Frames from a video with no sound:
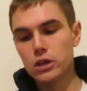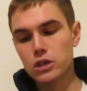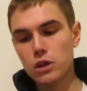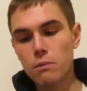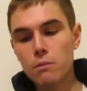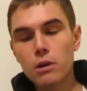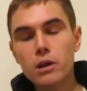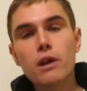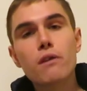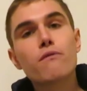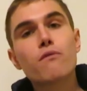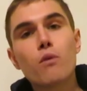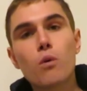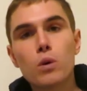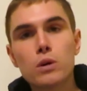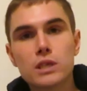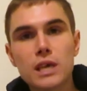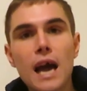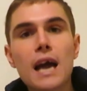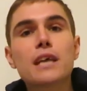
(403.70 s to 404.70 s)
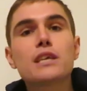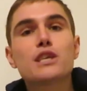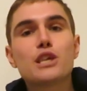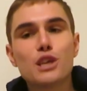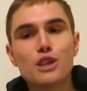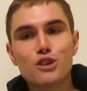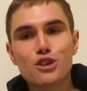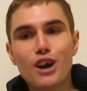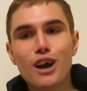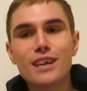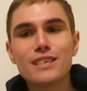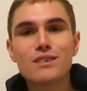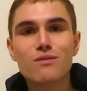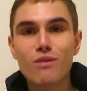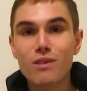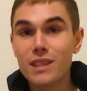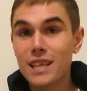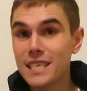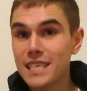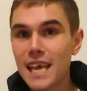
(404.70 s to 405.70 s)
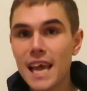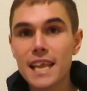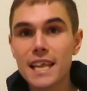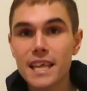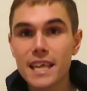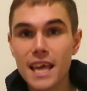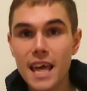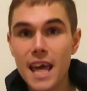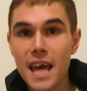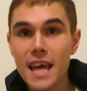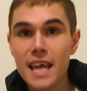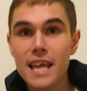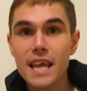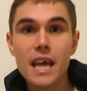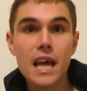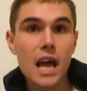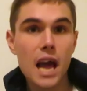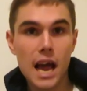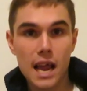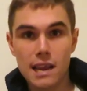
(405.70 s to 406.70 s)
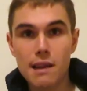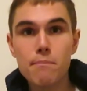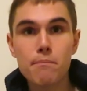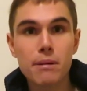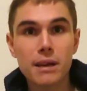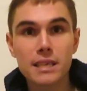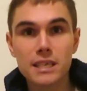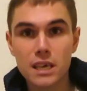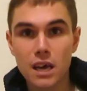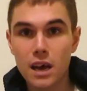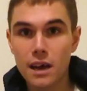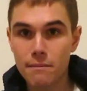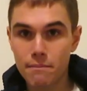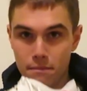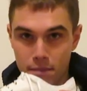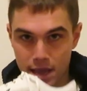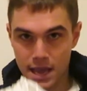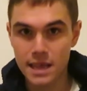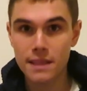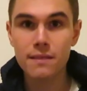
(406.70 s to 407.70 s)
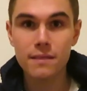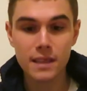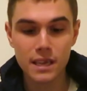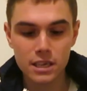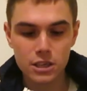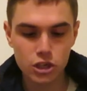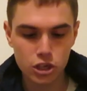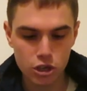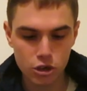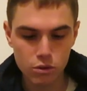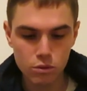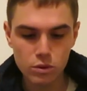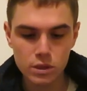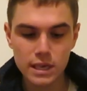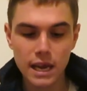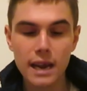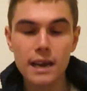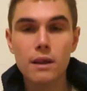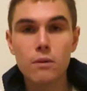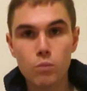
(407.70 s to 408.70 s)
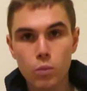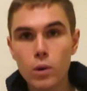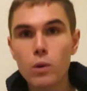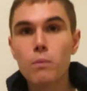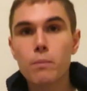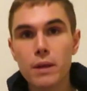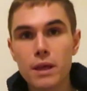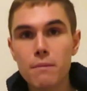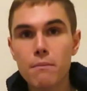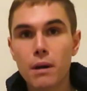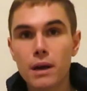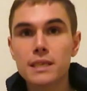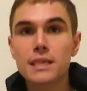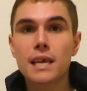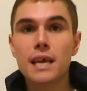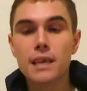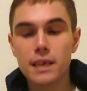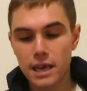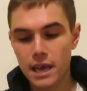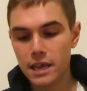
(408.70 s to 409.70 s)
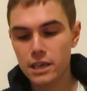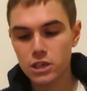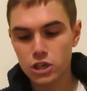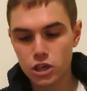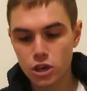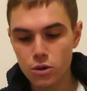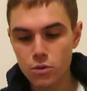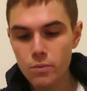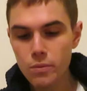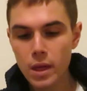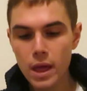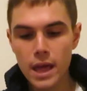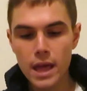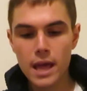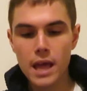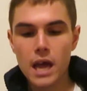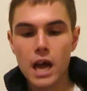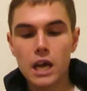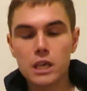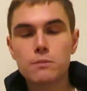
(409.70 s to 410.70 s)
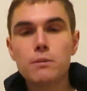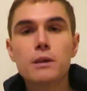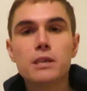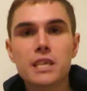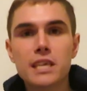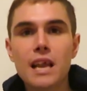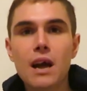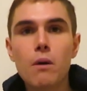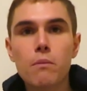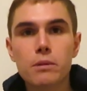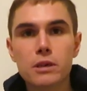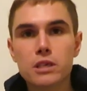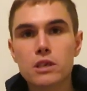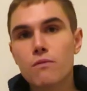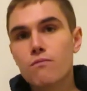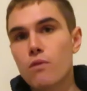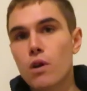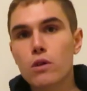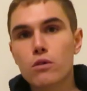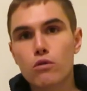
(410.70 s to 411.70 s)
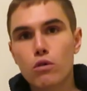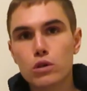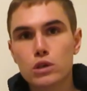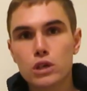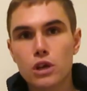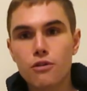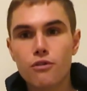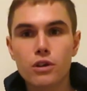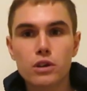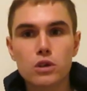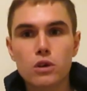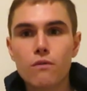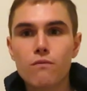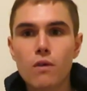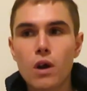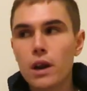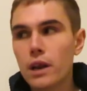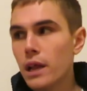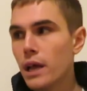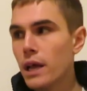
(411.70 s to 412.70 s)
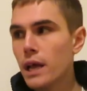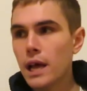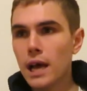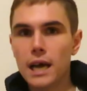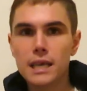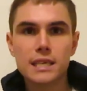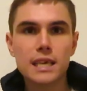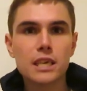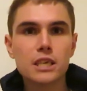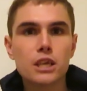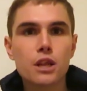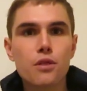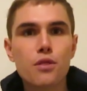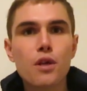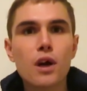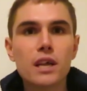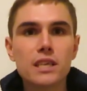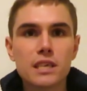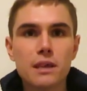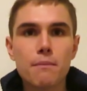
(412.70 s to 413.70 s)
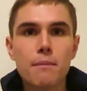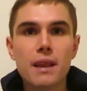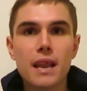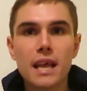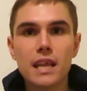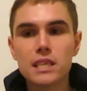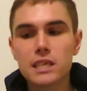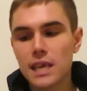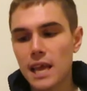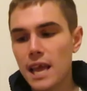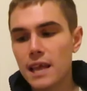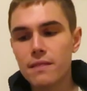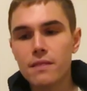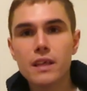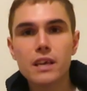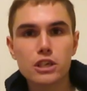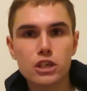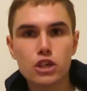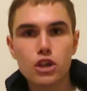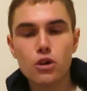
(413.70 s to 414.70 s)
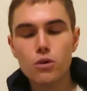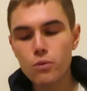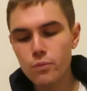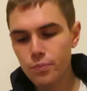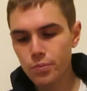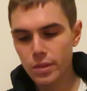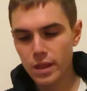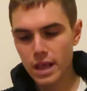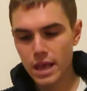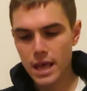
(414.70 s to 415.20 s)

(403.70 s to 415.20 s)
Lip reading: So I'm looking forward to actually trying to run the 10K Olympic time in these shoes and it will be my 10K shoe, especially now because I've run cross country. So I've run essentially 30 minutes in this shoe.